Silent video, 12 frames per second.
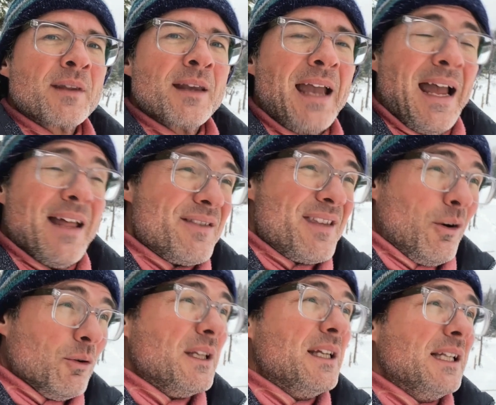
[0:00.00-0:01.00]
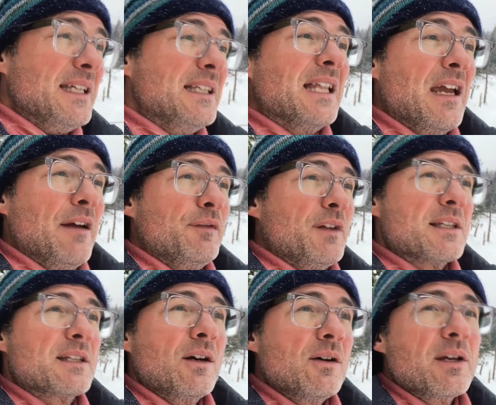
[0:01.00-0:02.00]
And the only lead left
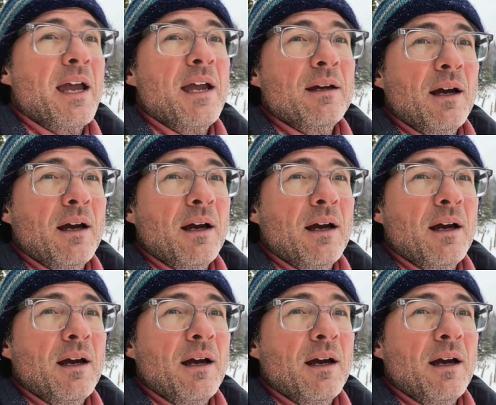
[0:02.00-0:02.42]
is, okay,